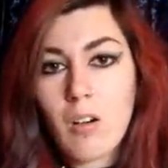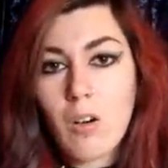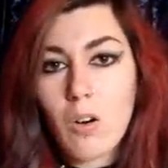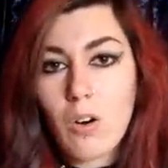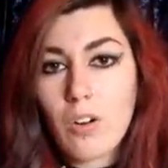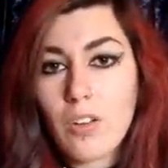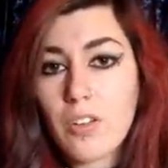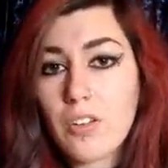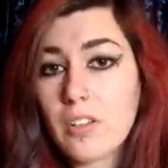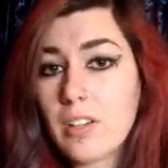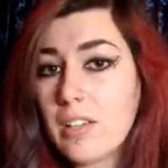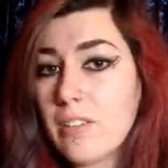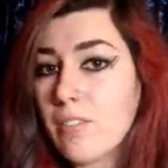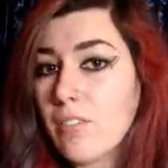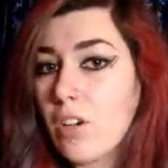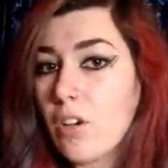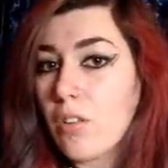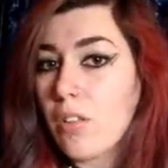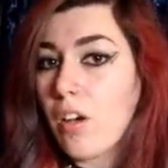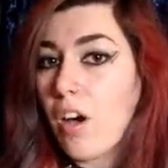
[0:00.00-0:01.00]
Or you can
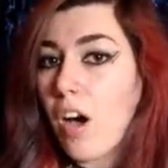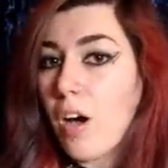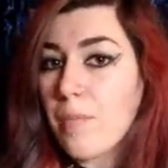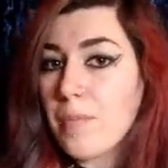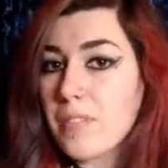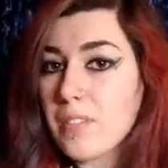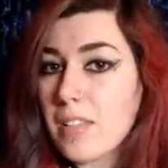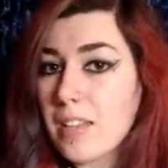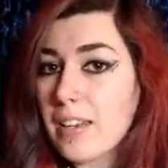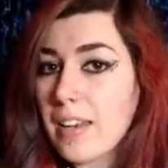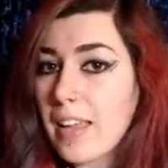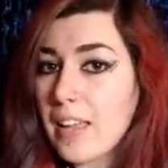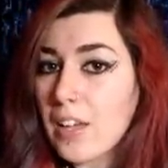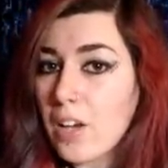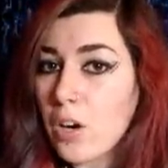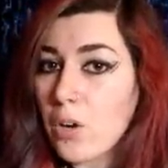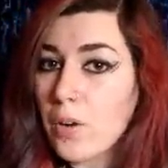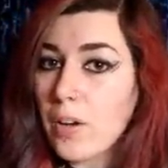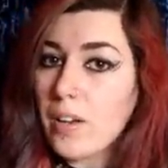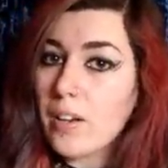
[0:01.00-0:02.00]
even go the opposite and
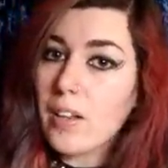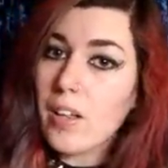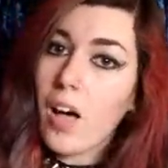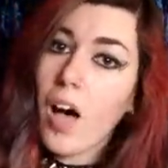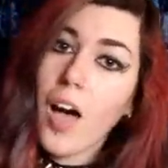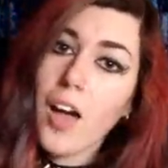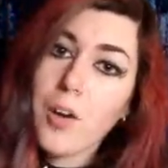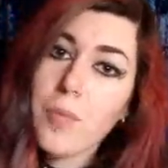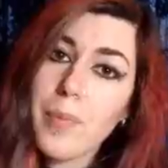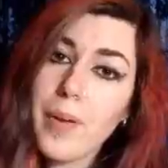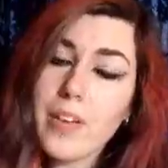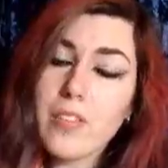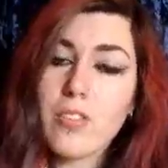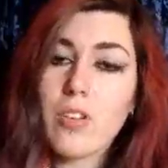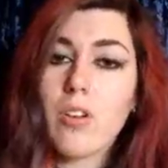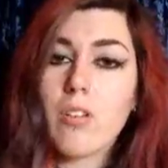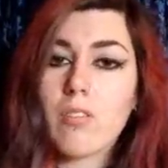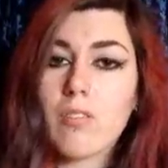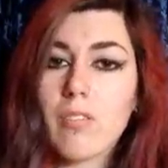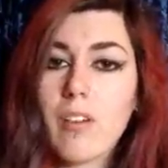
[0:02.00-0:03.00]
go in the higher
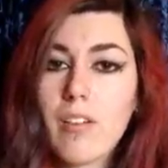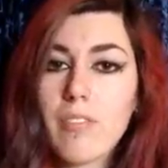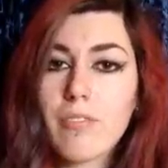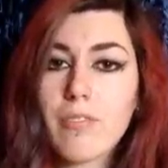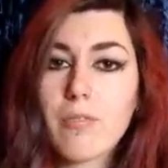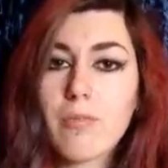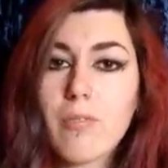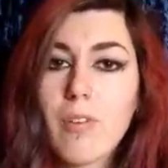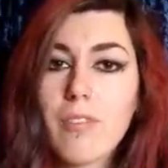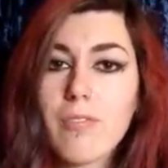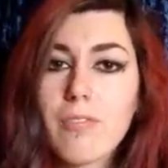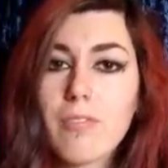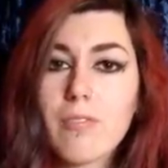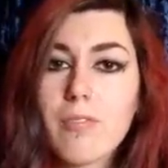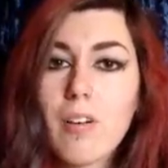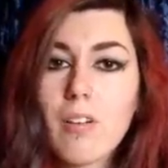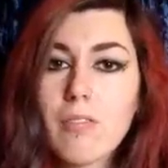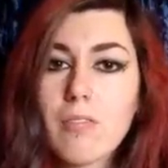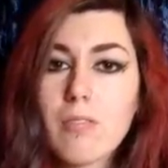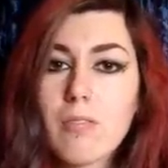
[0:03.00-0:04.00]
pitch. Ruff, ruff,
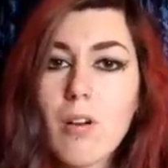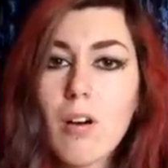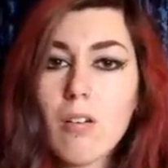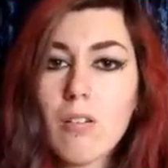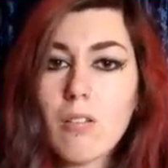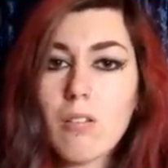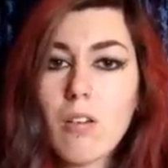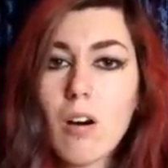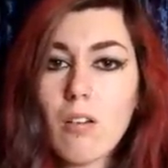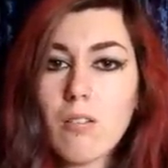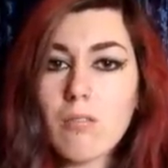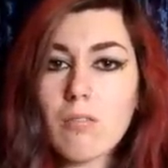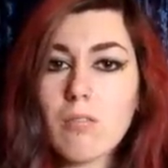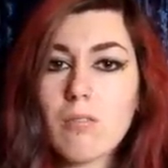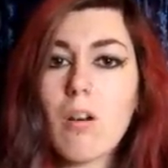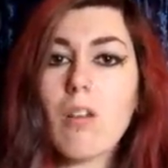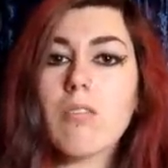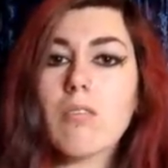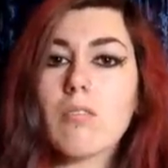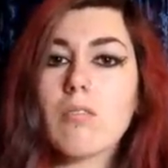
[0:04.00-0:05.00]
ruff, ruff, ruff,
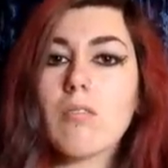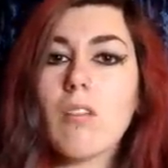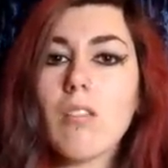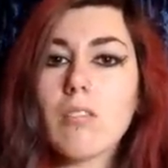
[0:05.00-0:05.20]
ruff,